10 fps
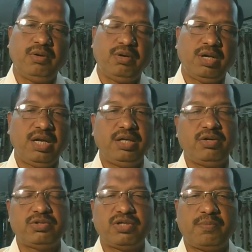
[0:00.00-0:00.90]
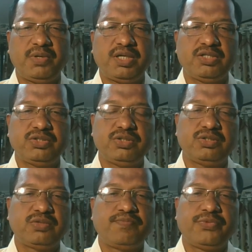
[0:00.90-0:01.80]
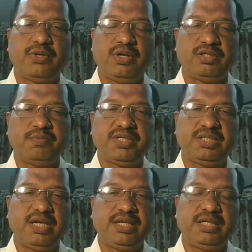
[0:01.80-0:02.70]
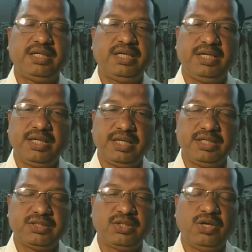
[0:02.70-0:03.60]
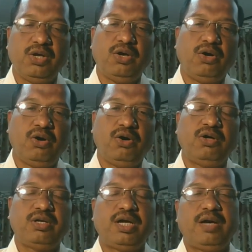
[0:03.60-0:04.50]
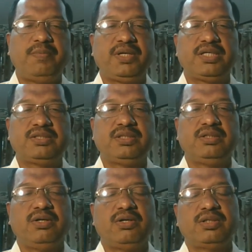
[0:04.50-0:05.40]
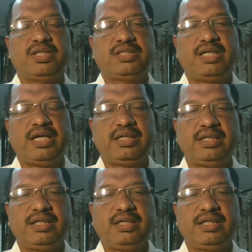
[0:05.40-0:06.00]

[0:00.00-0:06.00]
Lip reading: and also applications or the essay writing in English, or application or the essay writing